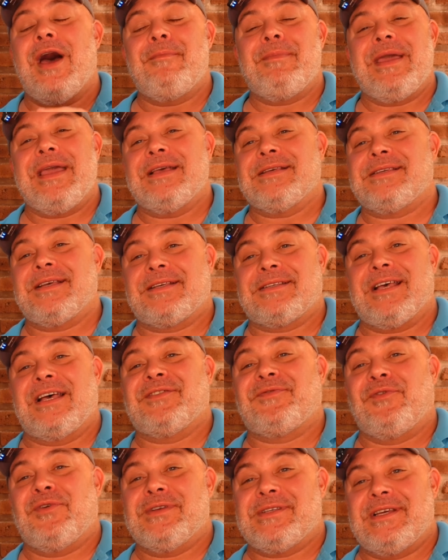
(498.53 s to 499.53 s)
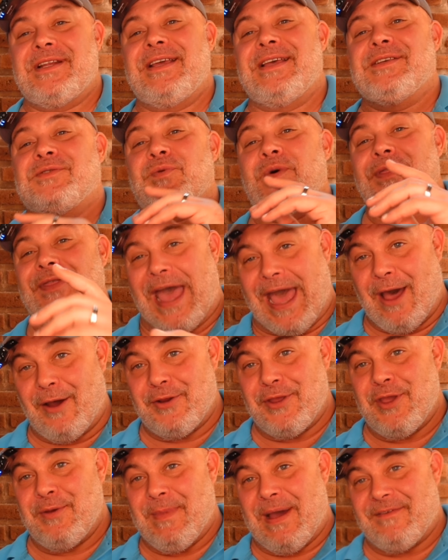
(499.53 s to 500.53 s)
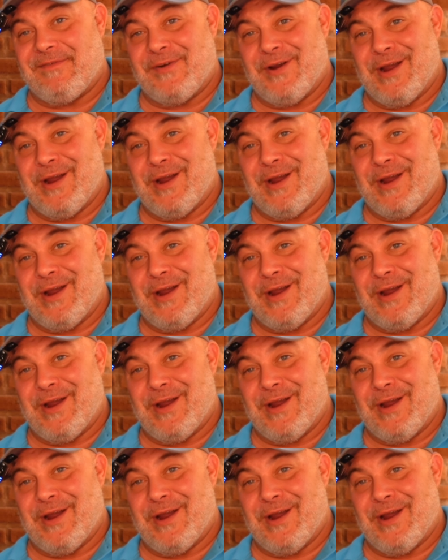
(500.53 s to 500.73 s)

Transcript: not be as successful as it is without you, my